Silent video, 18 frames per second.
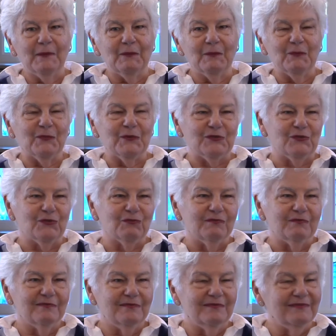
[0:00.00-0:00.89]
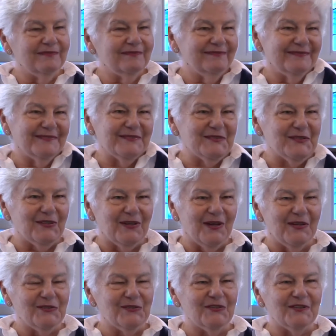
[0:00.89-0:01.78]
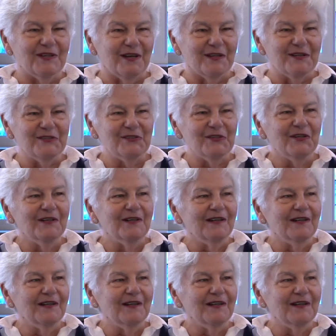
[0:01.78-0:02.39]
which is a nice touch.